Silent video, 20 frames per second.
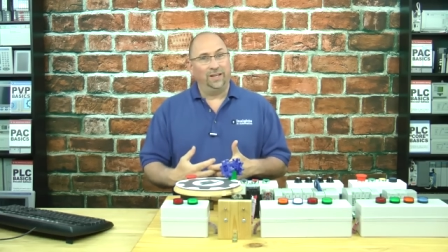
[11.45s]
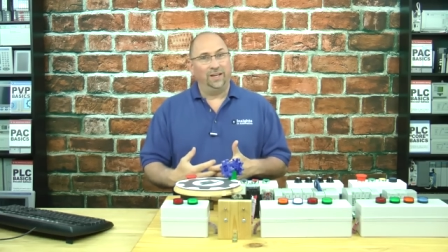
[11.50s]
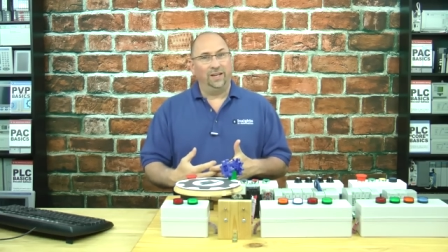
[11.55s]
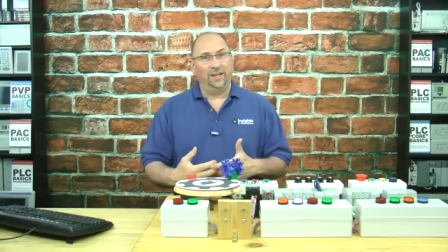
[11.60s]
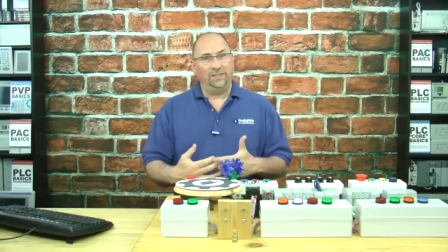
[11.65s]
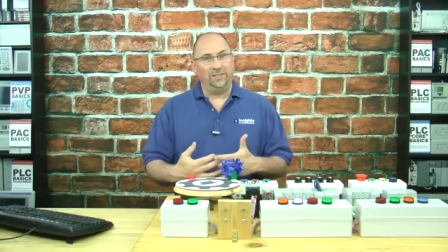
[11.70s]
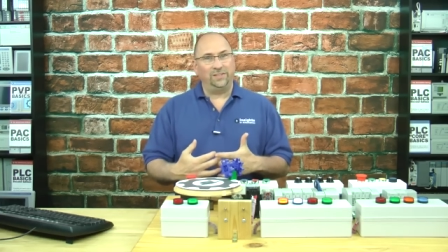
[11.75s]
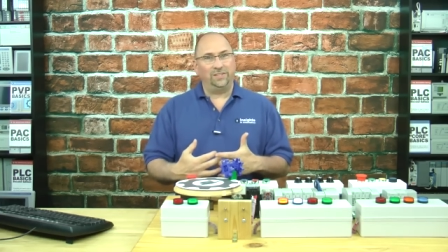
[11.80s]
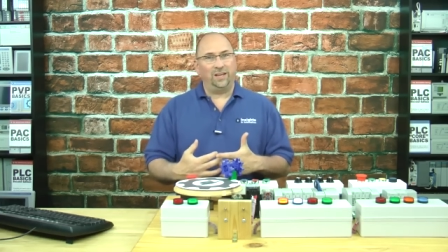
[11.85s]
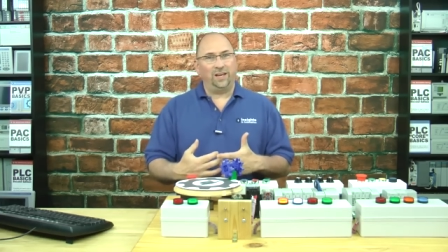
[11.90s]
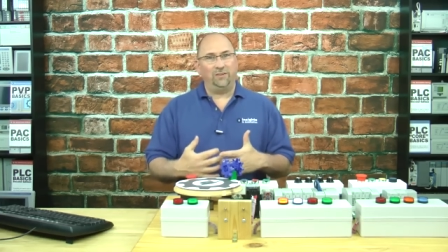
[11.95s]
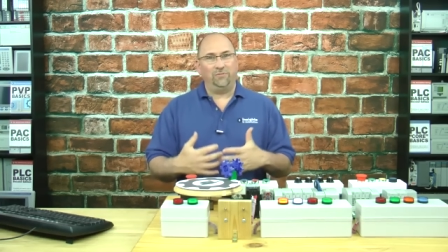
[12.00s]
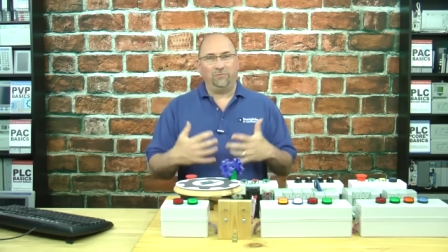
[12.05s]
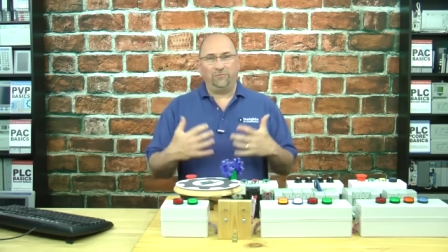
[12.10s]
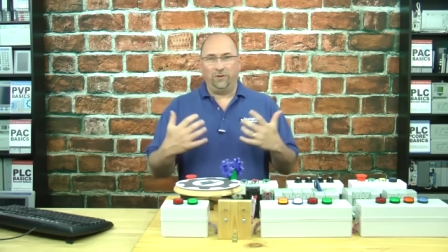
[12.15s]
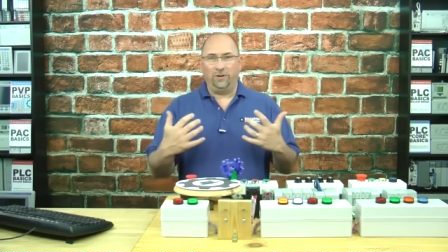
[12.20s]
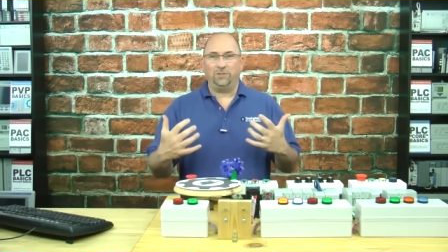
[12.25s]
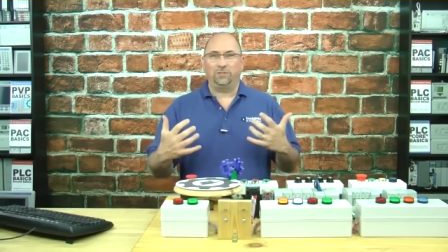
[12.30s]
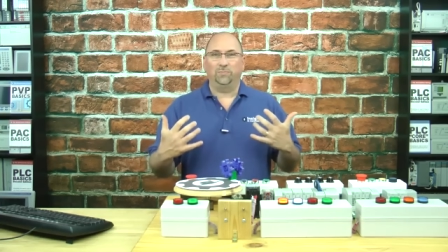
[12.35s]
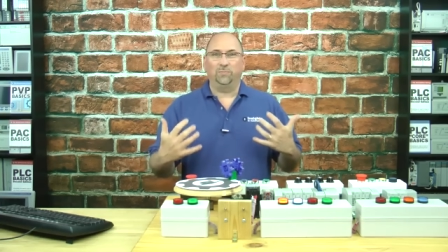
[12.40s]
inside
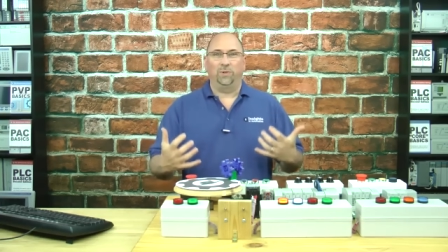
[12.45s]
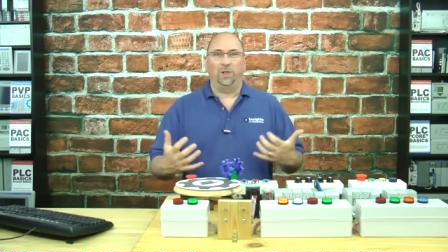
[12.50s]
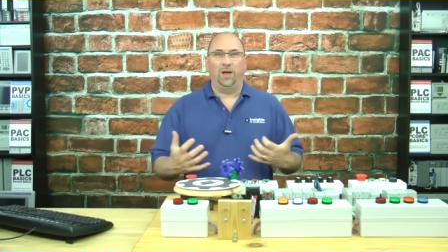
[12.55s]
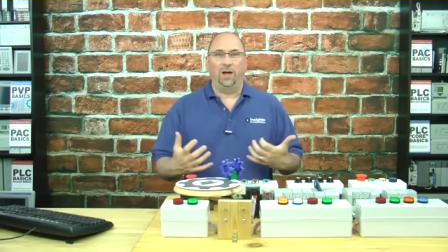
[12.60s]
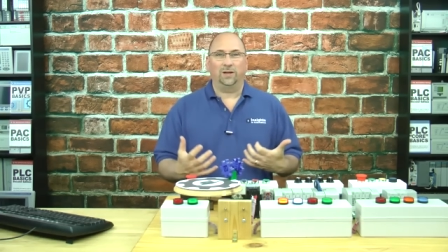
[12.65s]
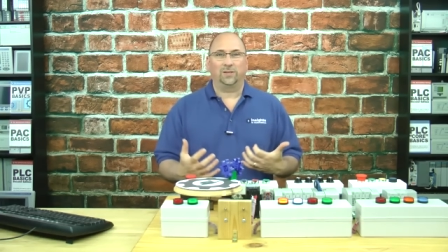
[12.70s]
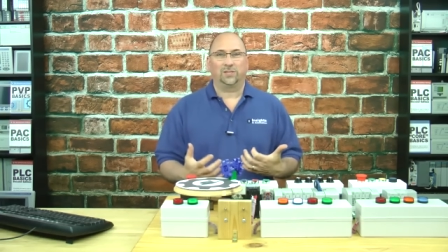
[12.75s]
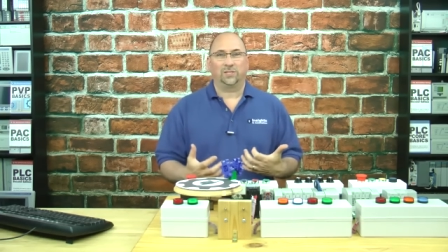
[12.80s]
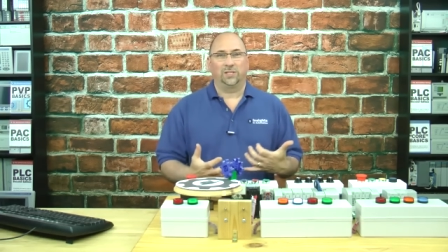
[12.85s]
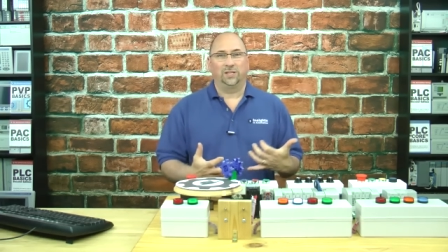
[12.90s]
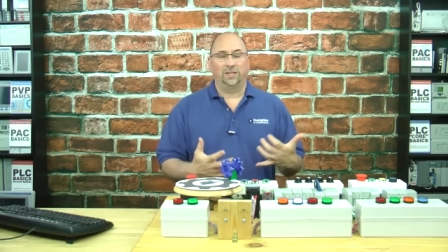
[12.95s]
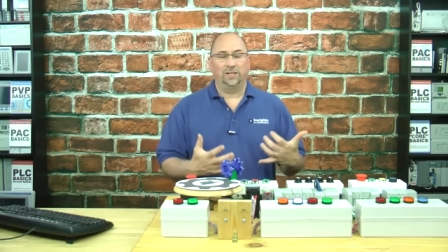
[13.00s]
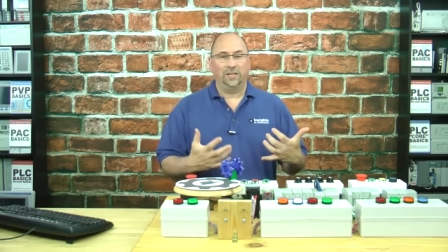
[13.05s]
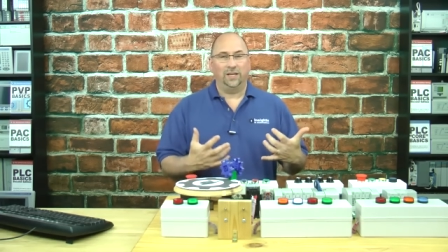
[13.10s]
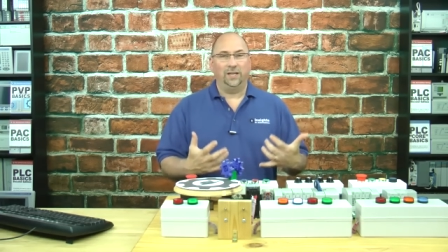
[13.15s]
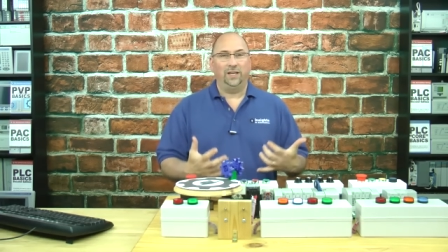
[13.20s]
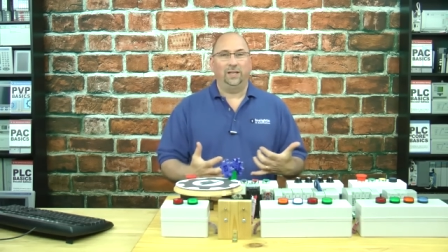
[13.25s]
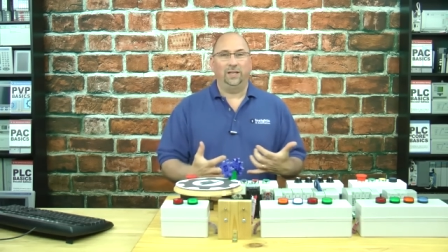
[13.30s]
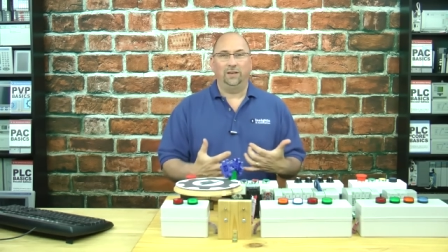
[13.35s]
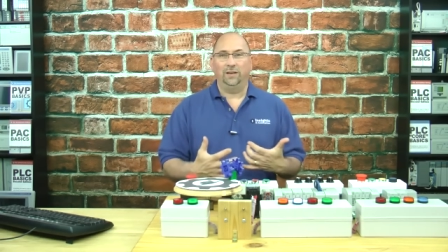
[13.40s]
function blocks
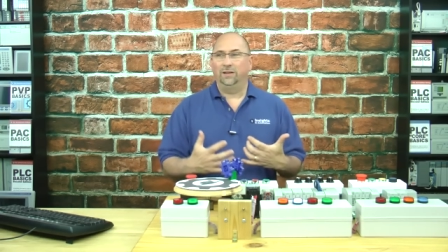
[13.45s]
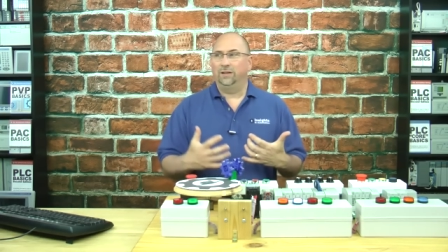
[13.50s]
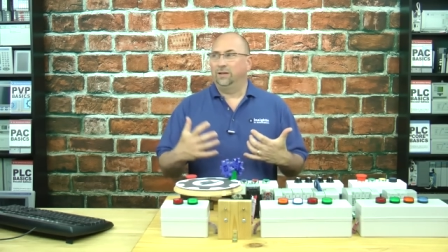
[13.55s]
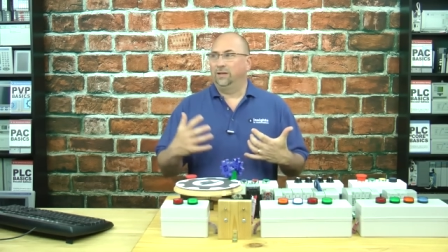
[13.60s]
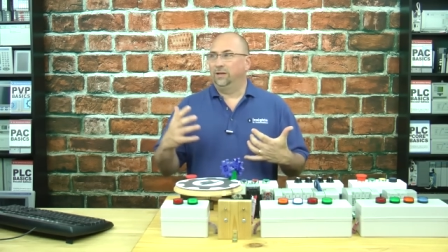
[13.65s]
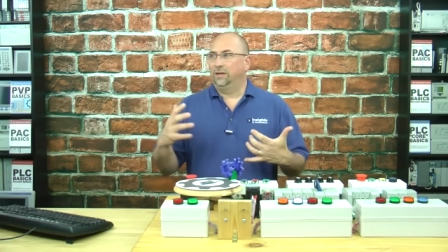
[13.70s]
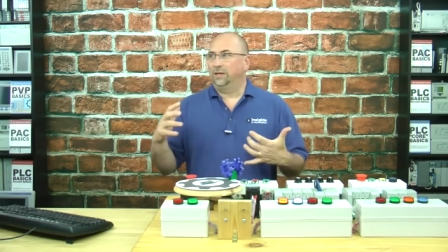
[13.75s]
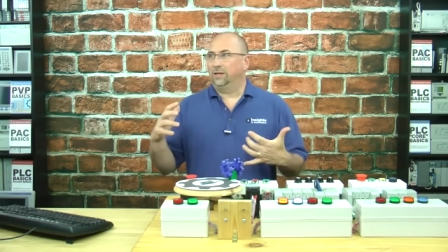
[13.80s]
in